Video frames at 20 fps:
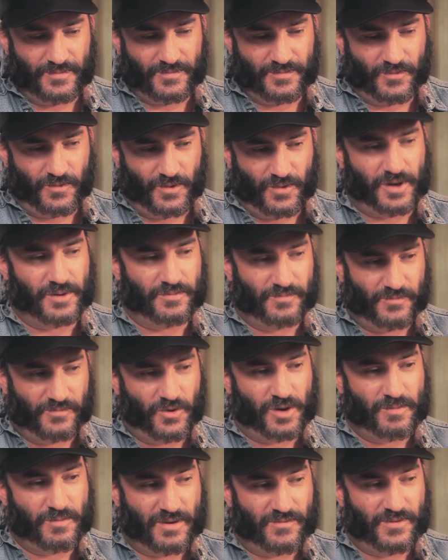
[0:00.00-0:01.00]
one of one
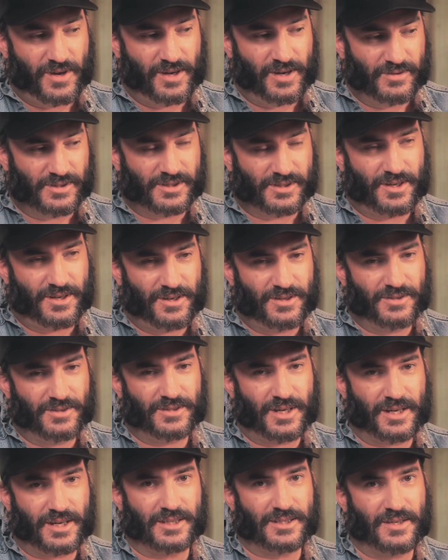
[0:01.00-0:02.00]
of my favorite songs. I
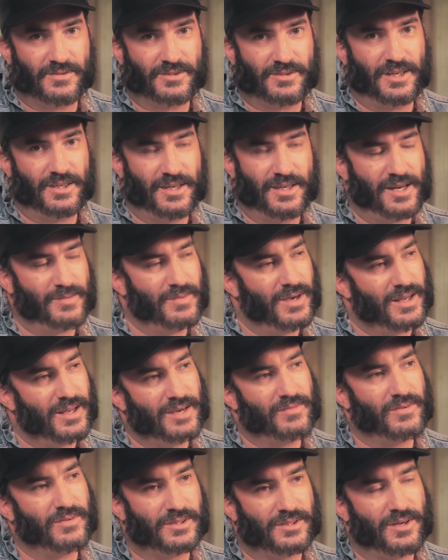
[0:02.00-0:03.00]
guess I've said that about
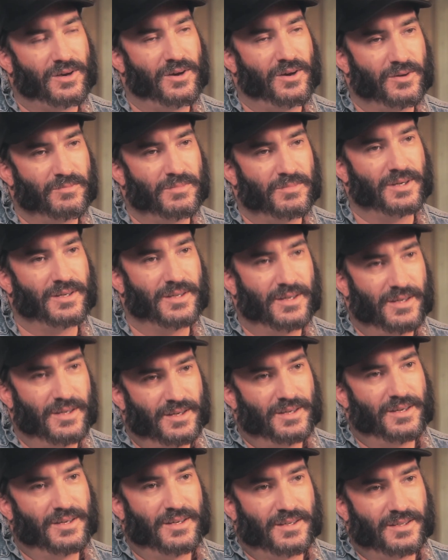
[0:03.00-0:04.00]
every song, but
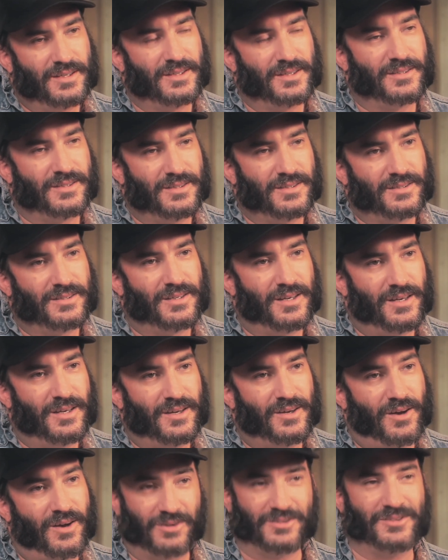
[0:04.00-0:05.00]
this is uh,
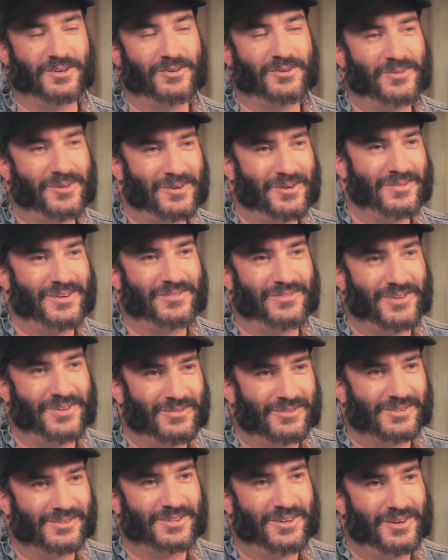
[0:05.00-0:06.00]
also one of my
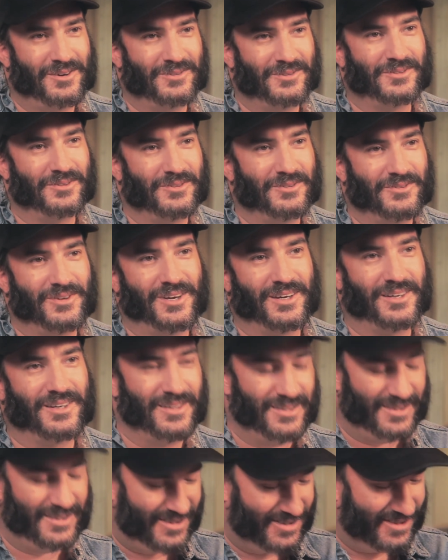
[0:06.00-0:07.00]
favorite songs on the record.
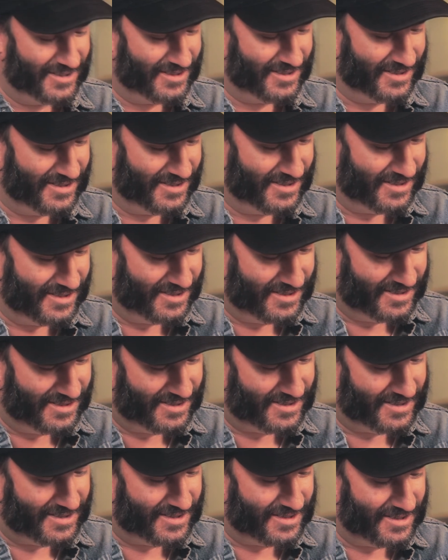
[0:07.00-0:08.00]

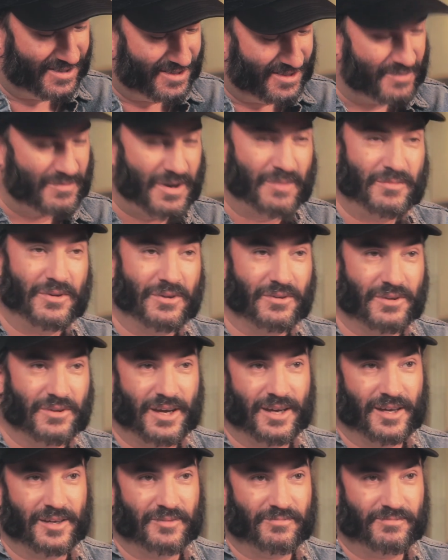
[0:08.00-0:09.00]
My middle
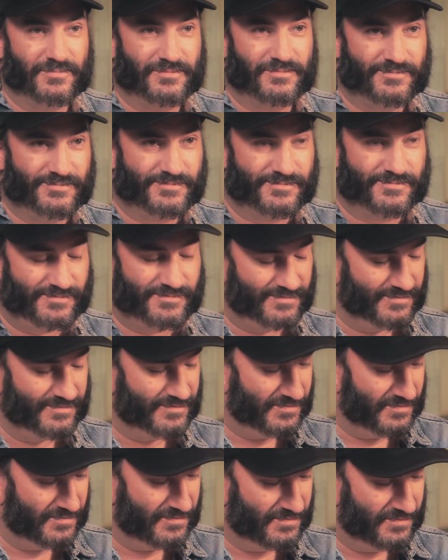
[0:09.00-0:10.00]
name
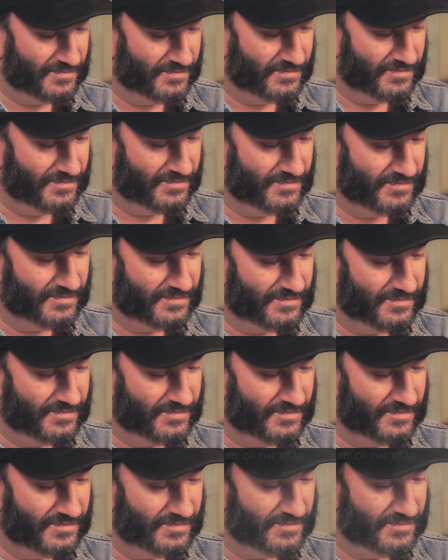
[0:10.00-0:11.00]
middle
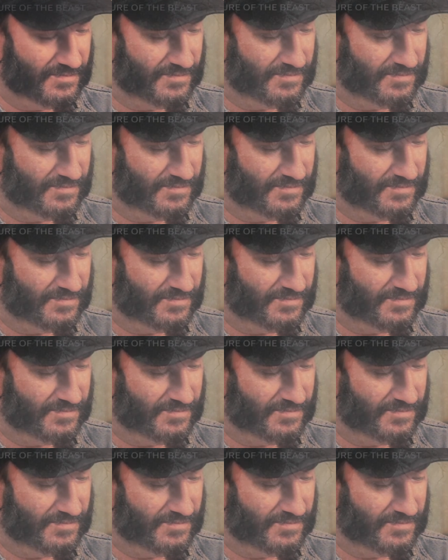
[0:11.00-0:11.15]
name.